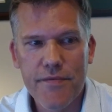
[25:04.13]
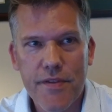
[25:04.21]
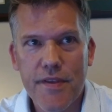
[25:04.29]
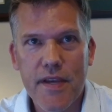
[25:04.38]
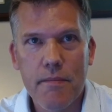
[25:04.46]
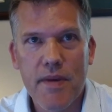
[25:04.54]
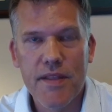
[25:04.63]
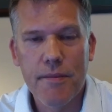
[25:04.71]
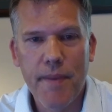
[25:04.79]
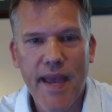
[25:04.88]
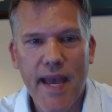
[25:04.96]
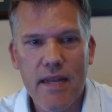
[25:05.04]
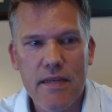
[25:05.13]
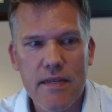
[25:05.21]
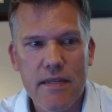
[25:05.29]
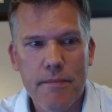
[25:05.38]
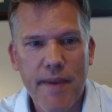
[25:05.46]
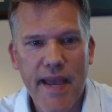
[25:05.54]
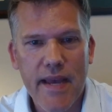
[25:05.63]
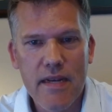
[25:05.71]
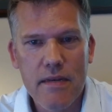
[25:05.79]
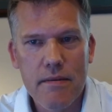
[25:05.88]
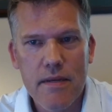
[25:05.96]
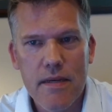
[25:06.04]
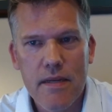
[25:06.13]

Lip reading: you have to think about the patent. The patent